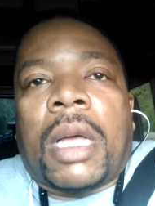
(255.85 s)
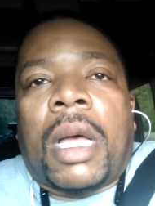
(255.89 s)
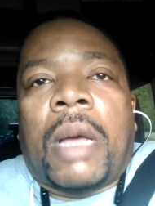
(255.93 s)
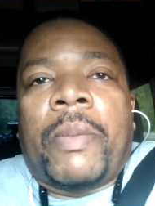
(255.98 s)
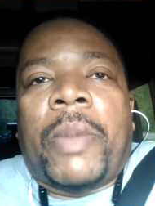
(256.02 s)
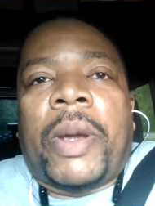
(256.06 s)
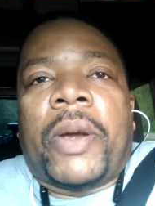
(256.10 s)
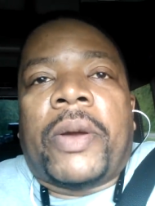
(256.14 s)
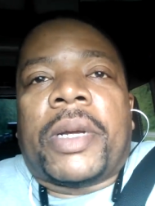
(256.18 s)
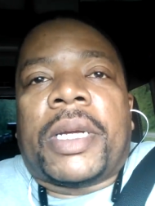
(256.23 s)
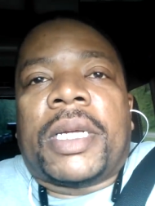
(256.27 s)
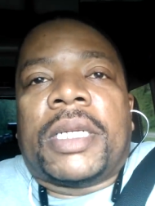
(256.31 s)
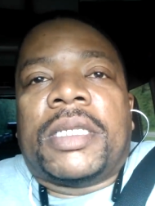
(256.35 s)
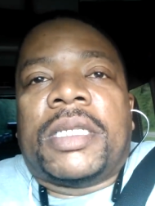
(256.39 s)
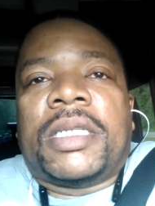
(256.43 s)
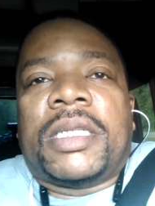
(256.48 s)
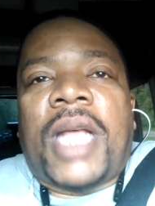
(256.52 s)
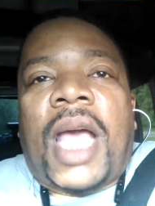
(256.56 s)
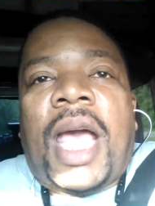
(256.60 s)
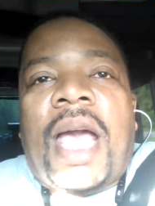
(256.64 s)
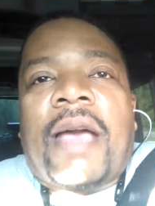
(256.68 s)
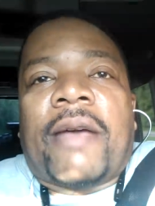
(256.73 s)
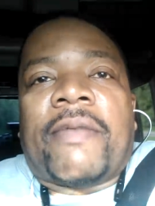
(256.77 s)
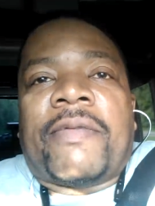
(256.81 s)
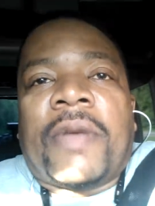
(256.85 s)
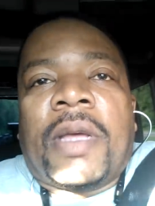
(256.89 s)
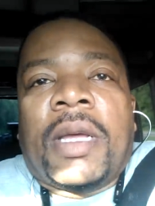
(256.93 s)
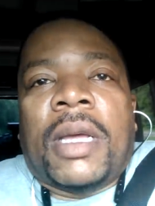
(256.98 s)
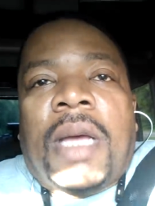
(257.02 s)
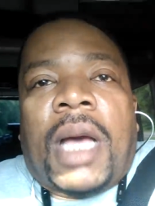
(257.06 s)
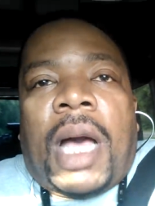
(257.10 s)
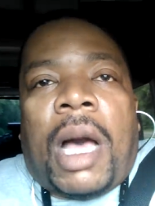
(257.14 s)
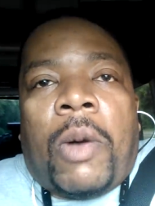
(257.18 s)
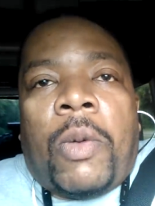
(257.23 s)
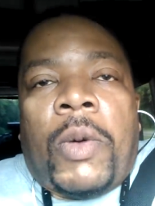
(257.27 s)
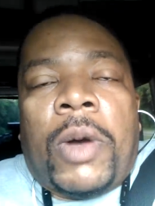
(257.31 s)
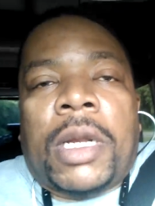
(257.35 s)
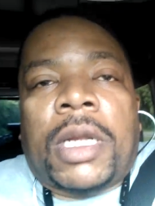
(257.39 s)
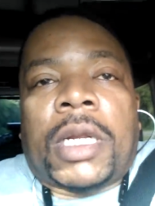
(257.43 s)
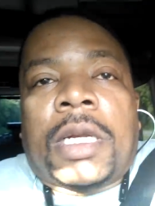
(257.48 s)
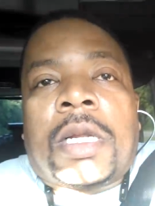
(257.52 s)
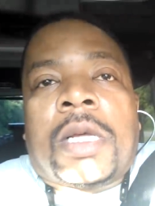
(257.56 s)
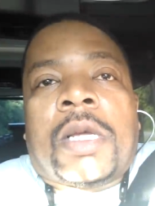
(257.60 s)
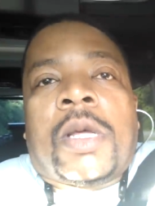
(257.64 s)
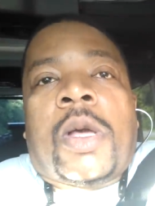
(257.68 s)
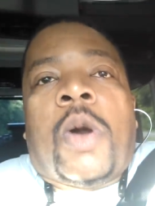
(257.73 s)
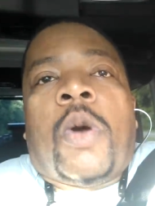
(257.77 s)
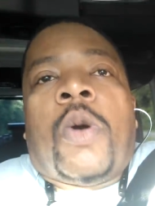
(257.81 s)
American staff. I wanted
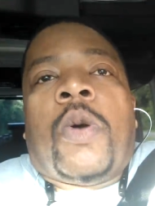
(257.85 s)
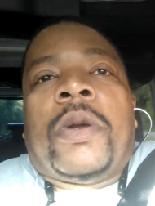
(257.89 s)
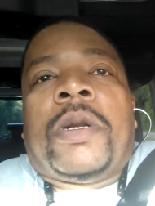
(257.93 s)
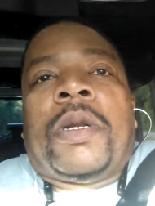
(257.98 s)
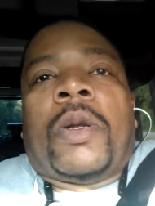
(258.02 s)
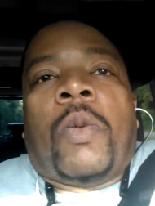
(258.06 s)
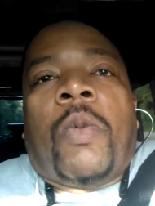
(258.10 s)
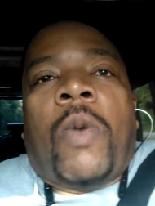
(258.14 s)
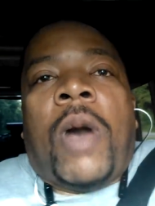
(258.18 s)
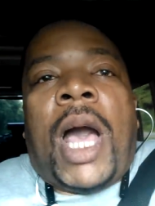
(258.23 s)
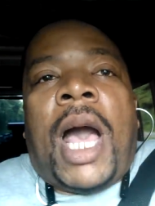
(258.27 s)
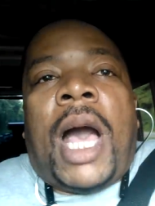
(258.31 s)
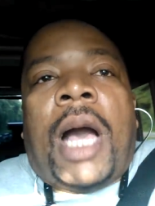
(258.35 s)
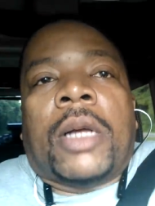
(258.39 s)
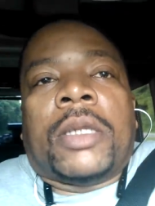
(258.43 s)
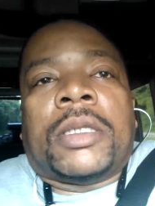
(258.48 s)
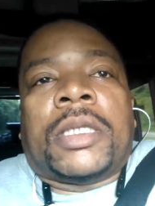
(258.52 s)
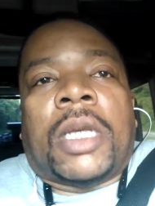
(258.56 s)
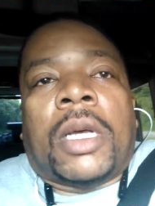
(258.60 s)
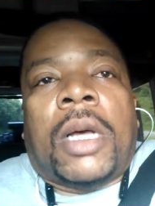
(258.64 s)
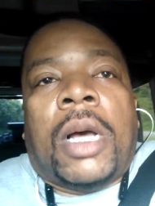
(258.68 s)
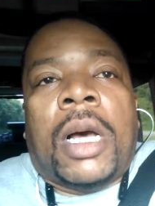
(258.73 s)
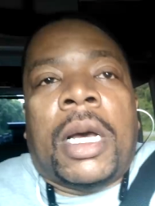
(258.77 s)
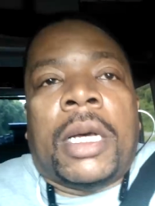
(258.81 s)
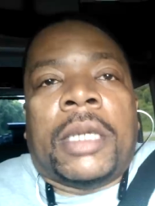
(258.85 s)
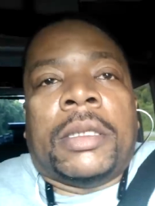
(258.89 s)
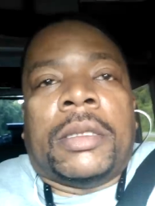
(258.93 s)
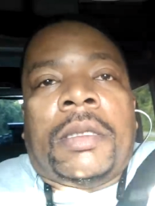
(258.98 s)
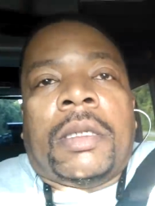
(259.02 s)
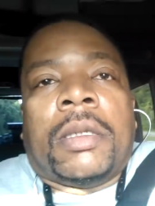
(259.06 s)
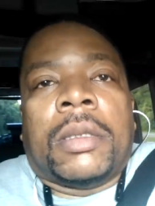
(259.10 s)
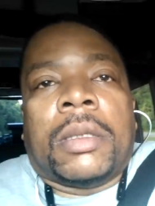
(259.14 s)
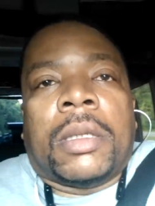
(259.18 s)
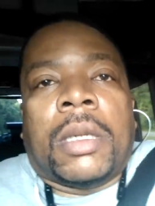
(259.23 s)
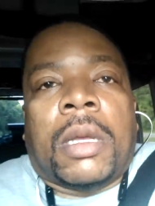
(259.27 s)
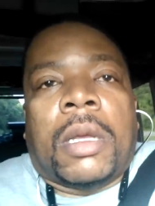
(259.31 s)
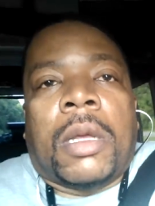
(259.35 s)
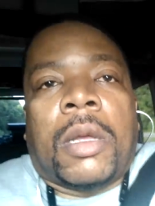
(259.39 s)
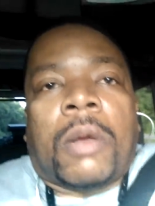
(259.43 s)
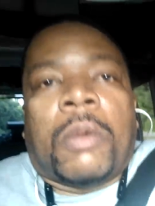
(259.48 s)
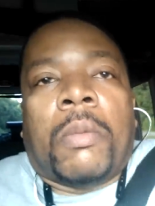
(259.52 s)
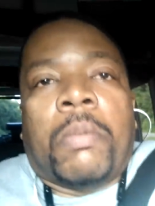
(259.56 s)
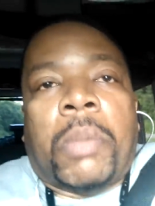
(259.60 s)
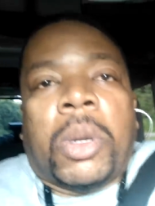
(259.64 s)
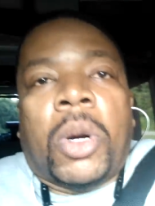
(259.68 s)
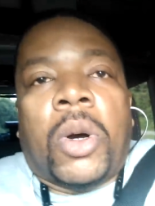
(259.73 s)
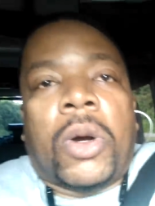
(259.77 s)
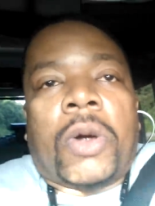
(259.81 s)
to go in the wild to hunt
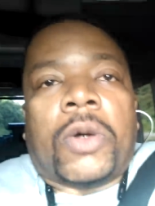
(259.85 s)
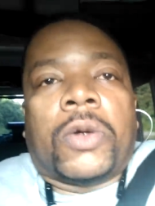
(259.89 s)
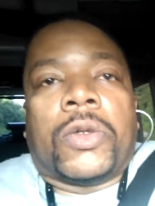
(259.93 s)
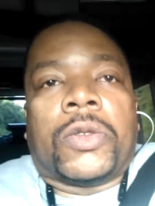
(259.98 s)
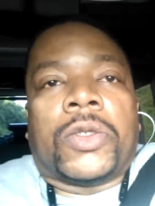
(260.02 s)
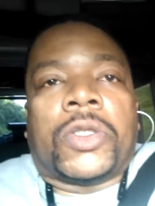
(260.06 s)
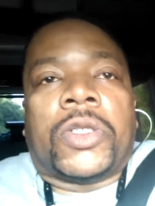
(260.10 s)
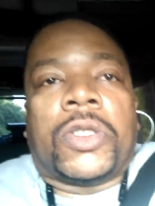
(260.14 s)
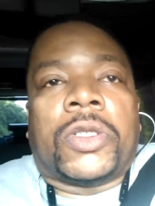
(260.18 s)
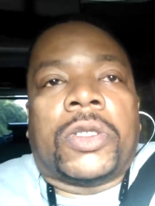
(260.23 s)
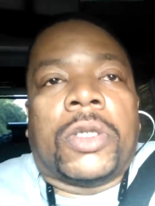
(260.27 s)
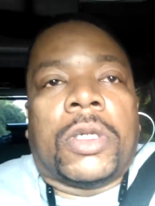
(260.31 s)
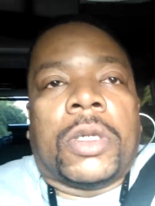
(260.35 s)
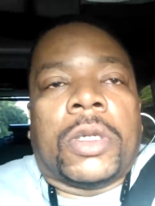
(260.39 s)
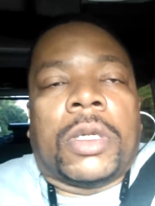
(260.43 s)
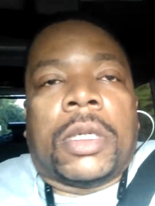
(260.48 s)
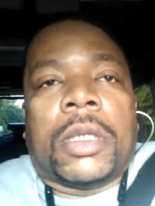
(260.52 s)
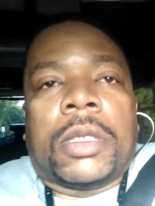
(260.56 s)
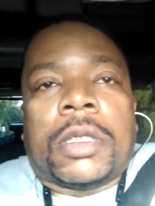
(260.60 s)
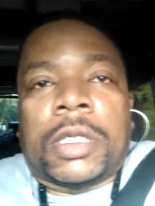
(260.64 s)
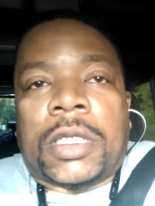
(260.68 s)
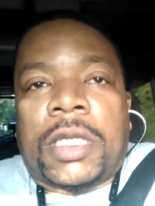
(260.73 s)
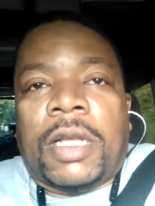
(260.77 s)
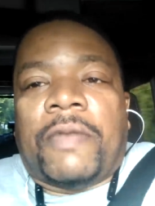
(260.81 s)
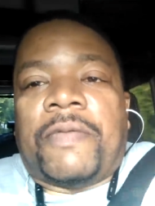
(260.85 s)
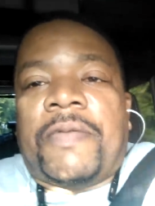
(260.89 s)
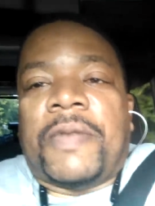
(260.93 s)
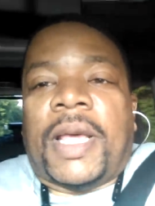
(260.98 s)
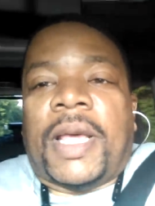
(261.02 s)
boars, stuff